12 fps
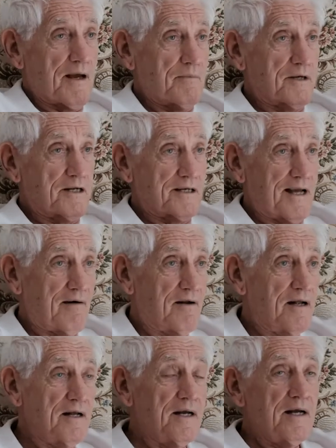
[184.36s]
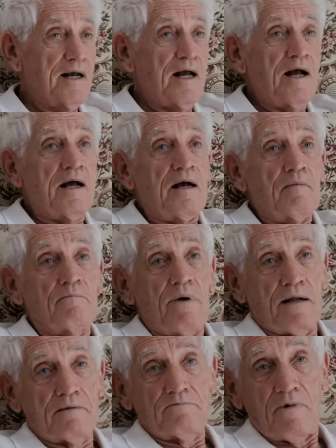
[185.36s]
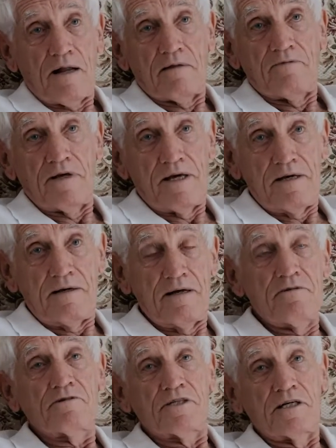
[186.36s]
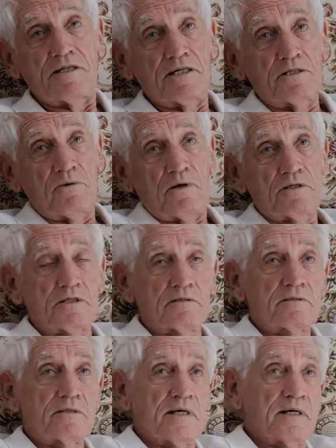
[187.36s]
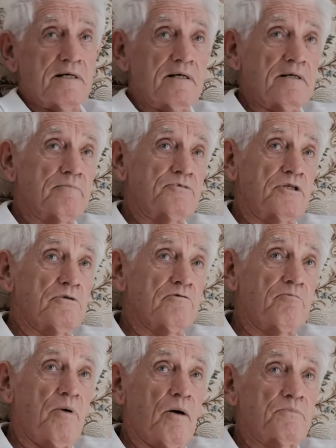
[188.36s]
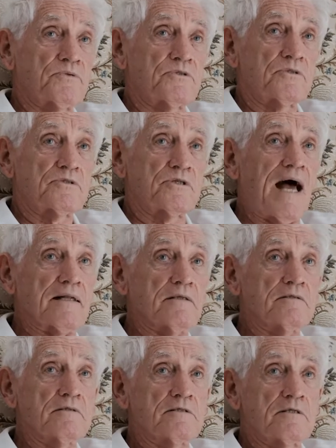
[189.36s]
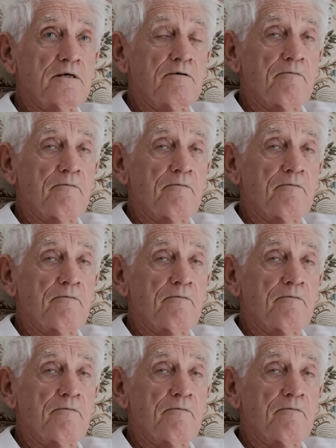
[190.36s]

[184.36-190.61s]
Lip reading: coming and going. But one of the interesting things was that 2 of Pop's sons,